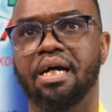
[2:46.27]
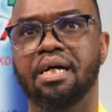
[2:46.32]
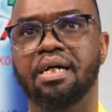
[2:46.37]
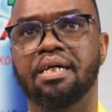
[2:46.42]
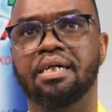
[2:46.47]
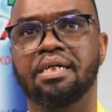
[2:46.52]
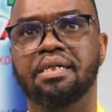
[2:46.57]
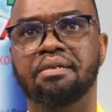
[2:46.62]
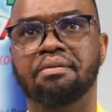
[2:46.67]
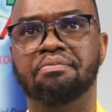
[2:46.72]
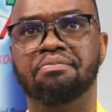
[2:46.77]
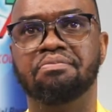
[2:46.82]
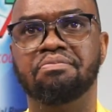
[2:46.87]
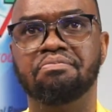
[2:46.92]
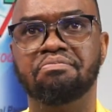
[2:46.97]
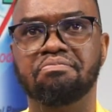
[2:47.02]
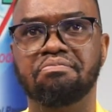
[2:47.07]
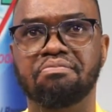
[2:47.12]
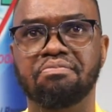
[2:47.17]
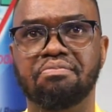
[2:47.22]

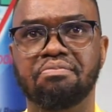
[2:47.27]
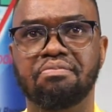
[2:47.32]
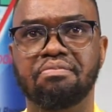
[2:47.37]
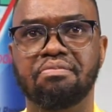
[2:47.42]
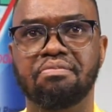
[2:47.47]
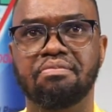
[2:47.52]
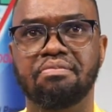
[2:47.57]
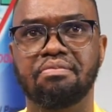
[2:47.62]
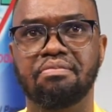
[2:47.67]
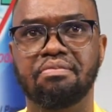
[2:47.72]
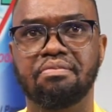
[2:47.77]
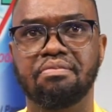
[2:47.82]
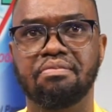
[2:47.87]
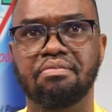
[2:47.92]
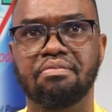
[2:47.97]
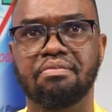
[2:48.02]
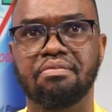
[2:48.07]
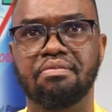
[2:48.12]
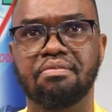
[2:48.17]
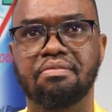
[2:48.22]
Um,
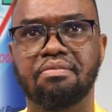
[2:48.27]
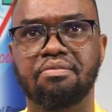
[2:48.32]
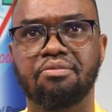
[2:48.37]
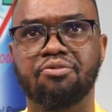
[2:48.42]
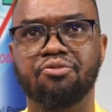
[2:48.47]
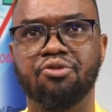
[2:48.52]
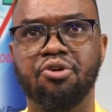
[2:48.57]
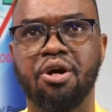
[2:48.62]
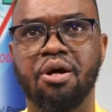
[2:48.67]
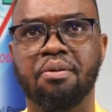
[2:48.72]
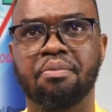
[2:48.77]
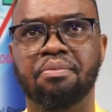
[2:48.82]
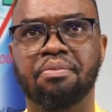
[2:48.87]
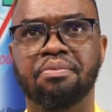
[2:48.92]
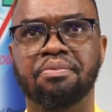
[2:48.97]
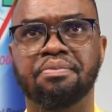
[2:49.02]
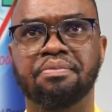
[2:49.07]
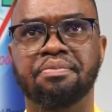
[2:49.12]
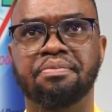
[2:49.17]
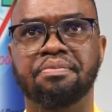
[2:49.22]

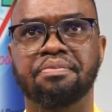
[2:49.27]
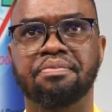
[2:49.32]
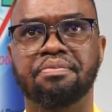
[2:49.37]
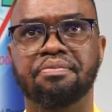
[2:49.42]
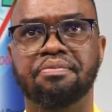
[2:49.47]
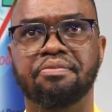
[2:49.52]
from